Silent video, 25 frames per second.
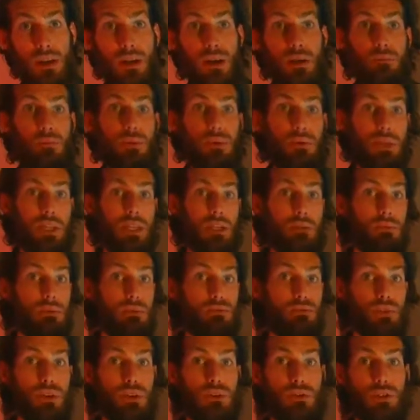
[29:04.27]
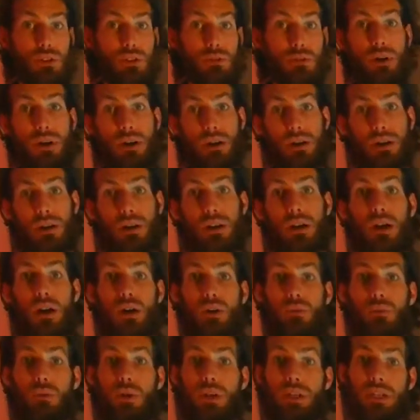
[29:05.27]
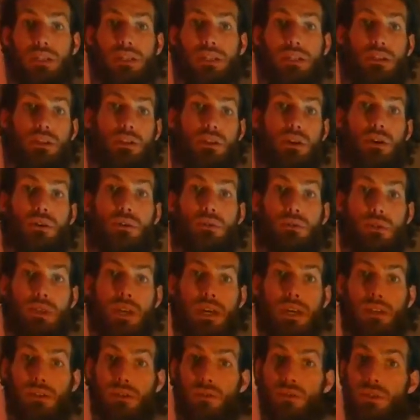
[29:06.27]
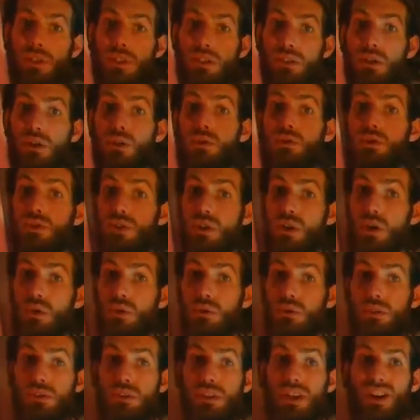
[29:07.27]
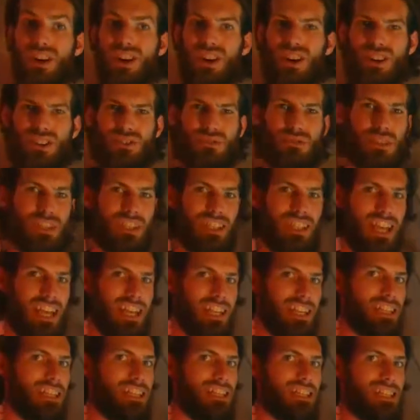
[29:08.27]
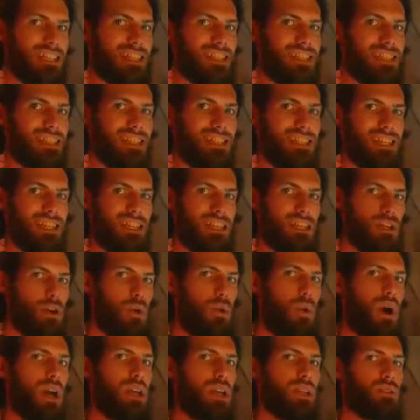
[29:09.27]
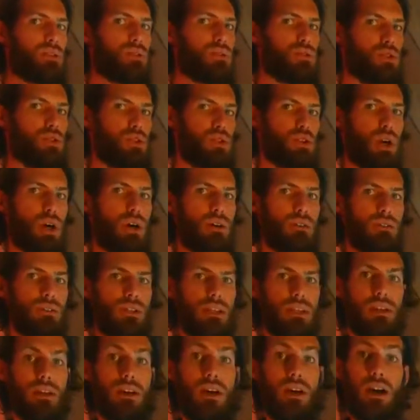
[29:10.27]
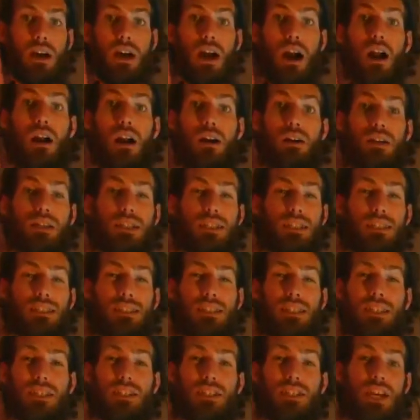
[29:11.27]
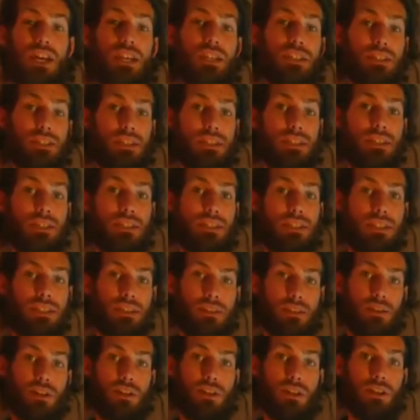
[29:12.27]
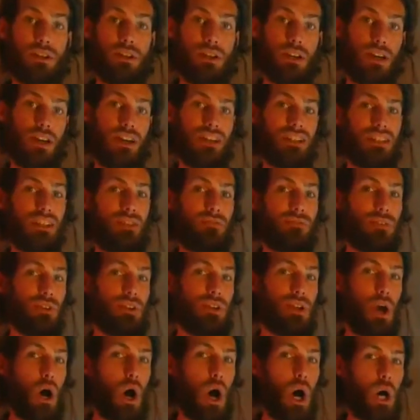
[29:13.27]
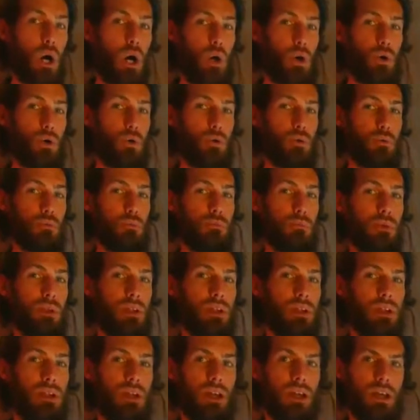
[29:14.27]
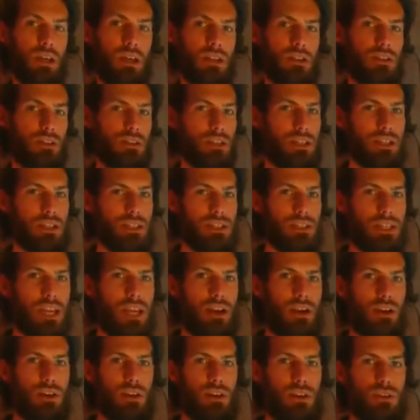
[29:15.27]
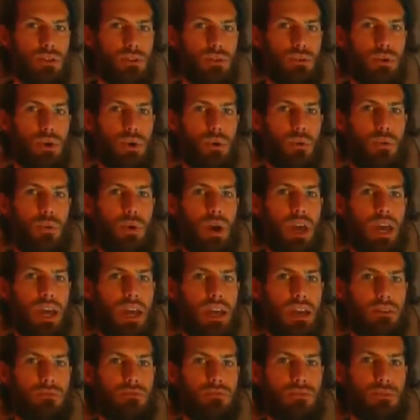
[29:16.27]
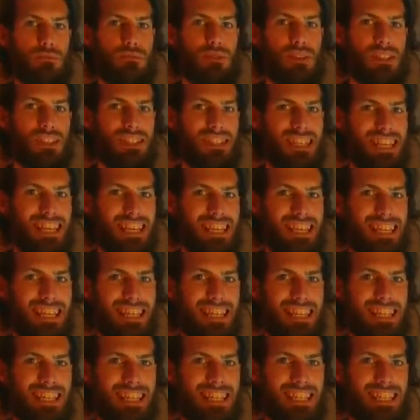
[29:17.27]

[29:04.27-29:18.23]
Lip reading: but we need to be real smart. We need to know that using those notes that aren't related to C quite so strongly are going to suggest to the listener a different home. They're going to take you away from C